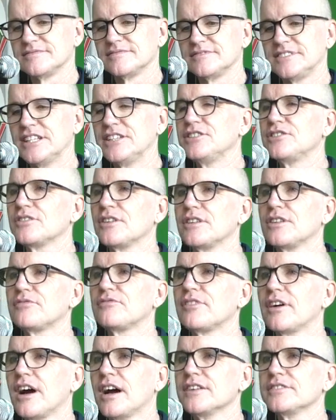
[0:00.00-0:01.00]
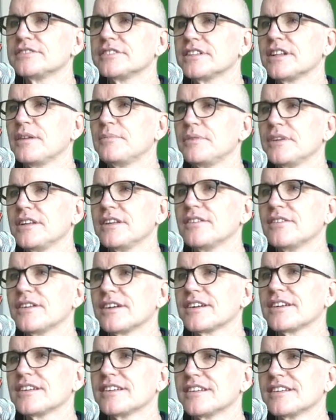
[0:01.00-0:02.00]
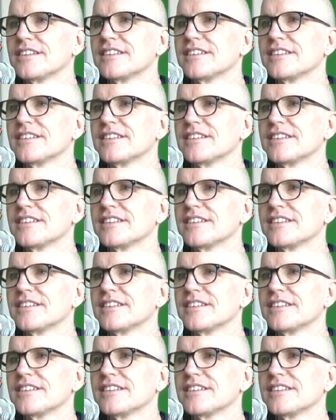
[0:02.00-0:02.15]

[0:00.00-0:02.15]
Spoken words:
didn't join the Friars Club in New York.